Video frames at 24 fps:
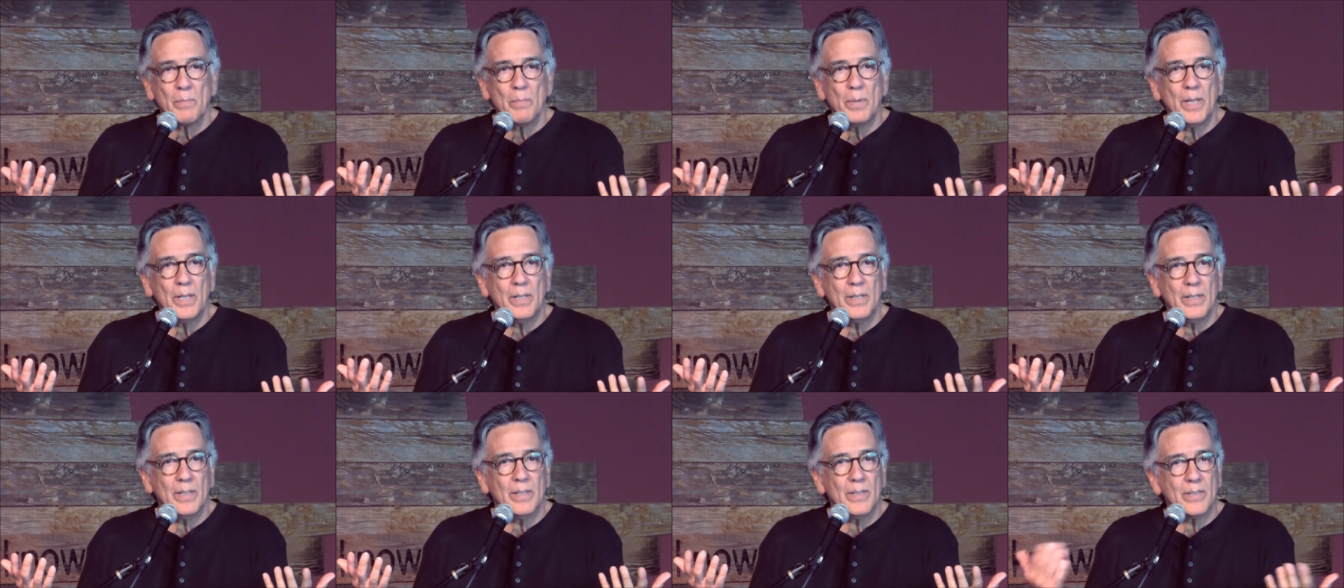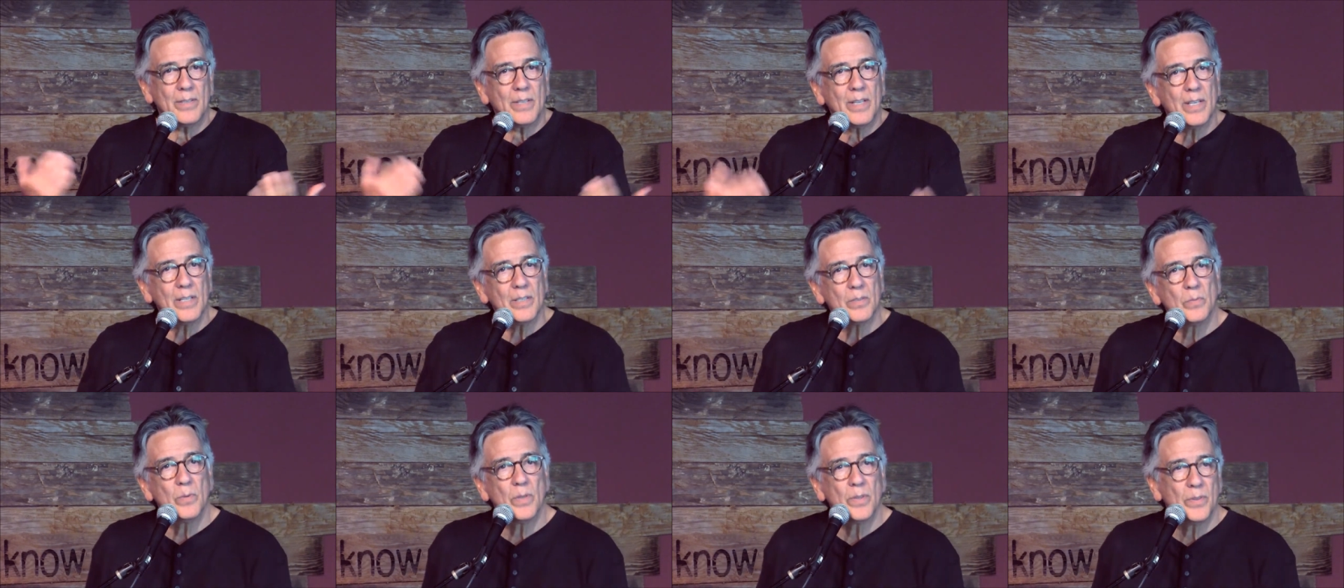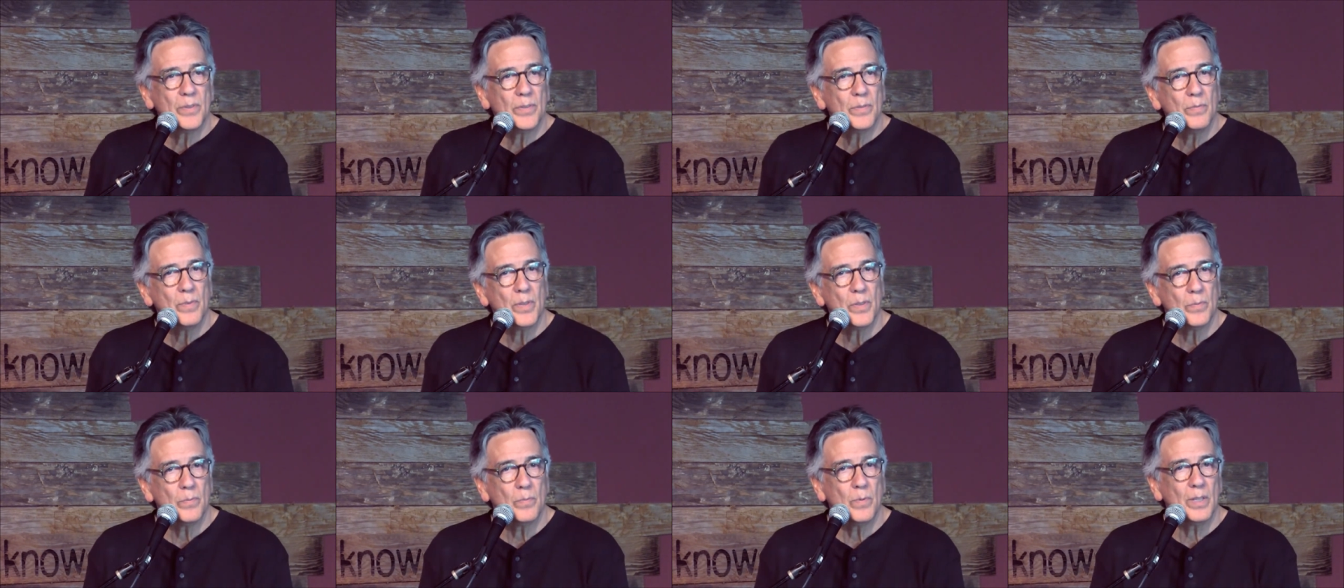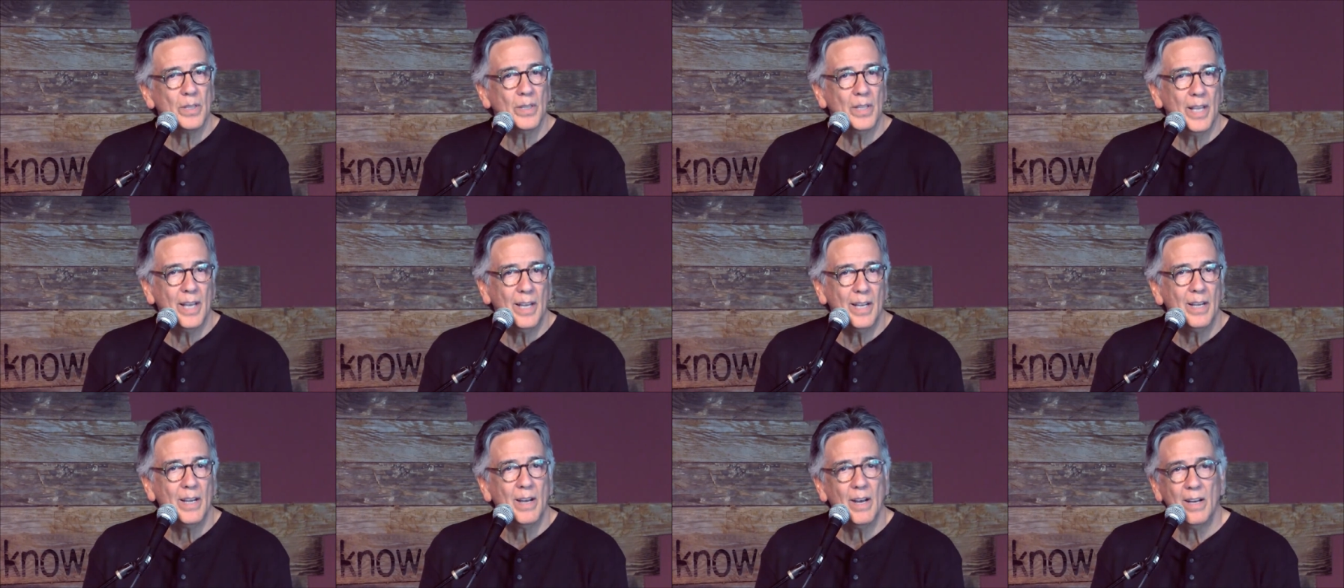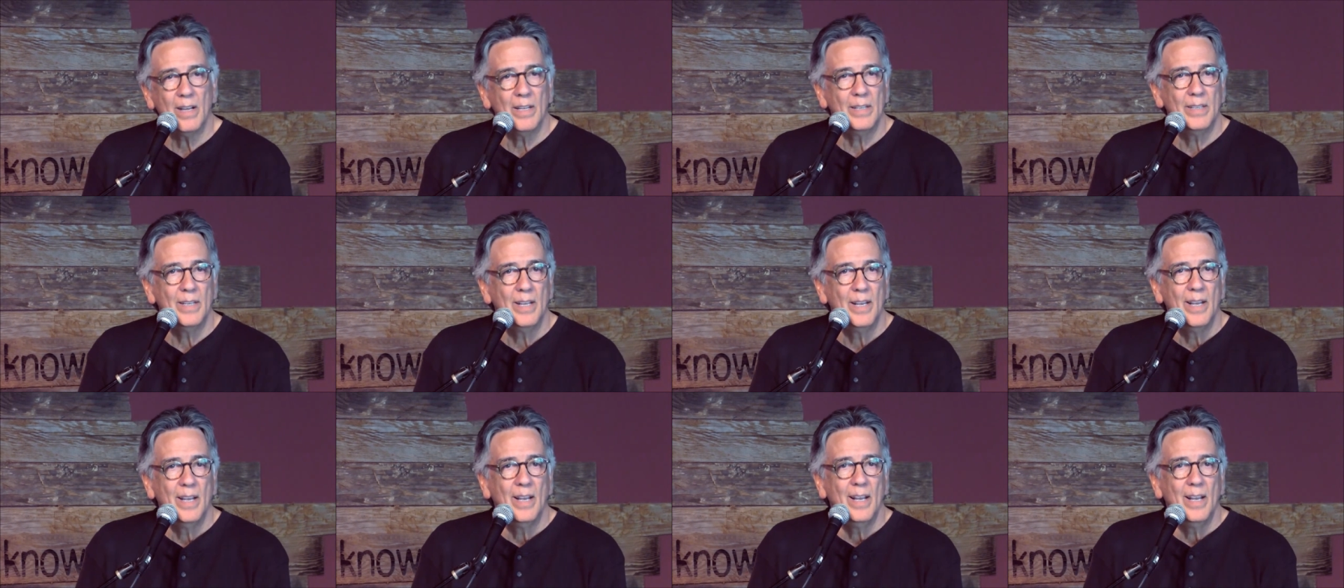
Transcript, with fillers: But there's kids with with one leg gone,